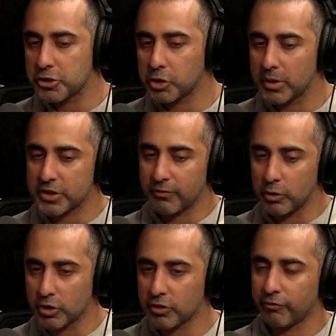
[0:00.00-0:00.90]
issue is, if
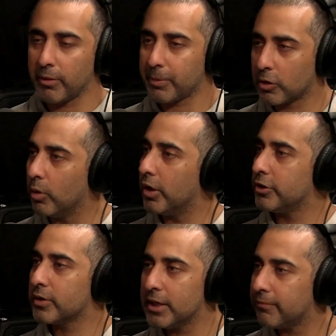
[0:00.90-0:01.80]
you just flip a
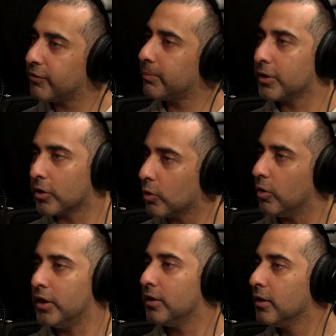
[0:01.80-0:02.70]
coin, you keep flipping a
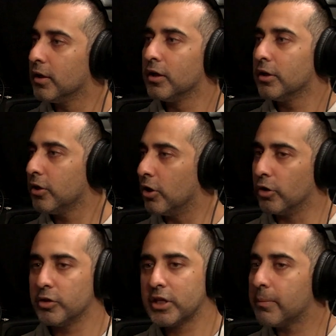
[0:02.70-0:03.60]
coin,
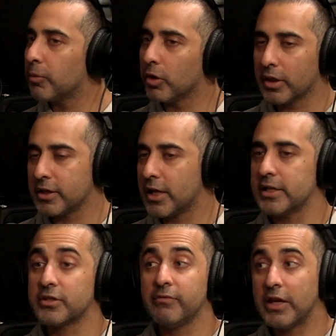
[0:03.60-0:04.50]
you keep rolling the
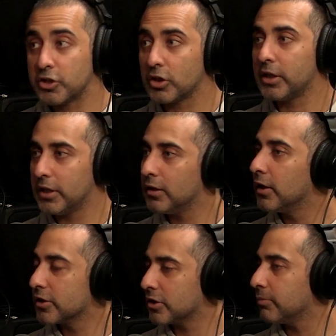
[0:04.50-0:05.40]
dice, eventually
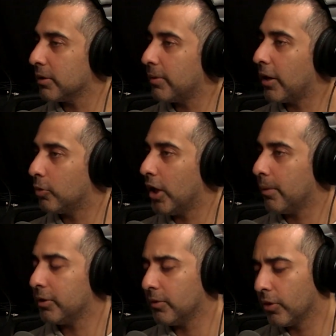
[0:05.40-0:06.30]
something bad will
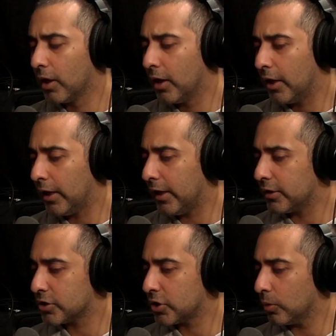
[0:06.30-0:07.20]
happen.
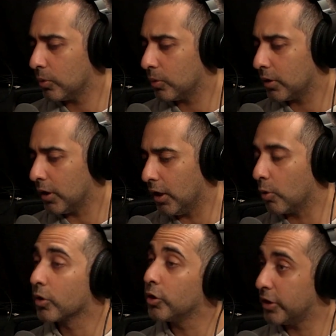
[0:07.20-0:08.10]
And so,
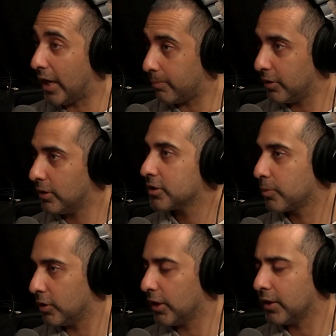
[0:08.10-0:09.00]
or could happen, let's
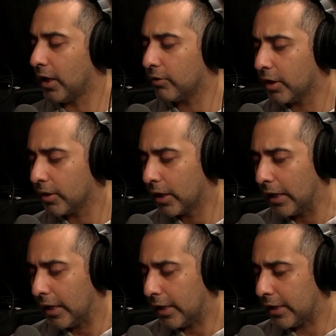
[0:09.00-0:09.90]
put it like that, right?
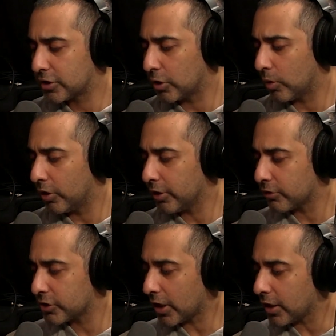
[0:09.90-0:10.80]
And so on the
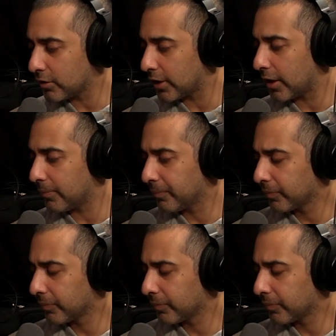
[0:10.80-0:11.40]
other side of that,